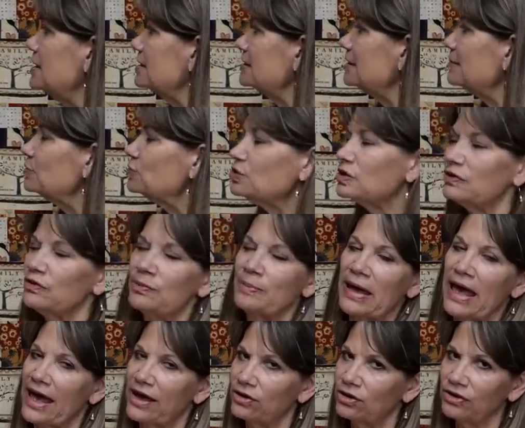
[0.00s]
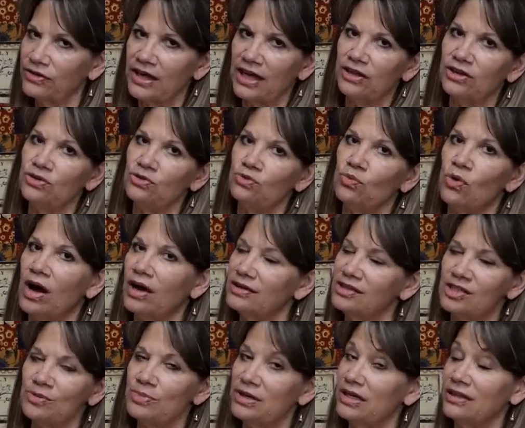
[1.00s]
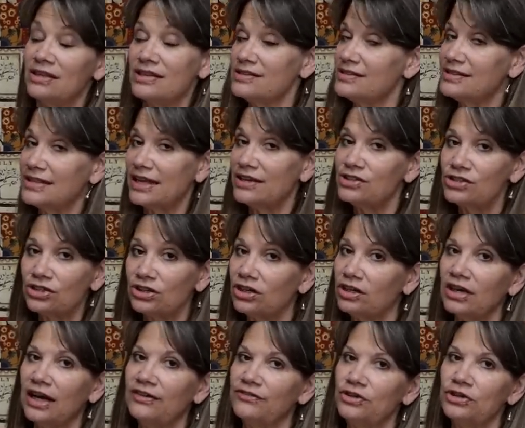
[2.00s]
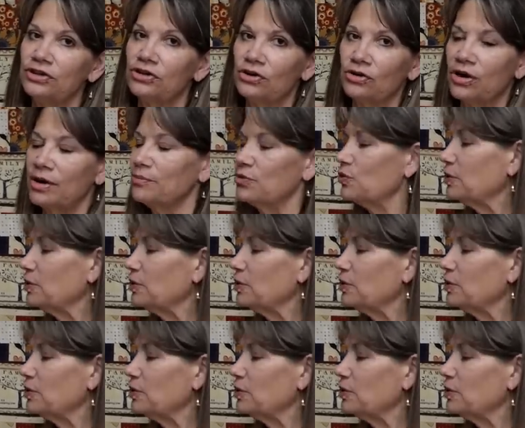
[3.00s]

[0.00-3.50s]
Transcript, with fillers: some sort of a panel that you want to be in the center of your crumb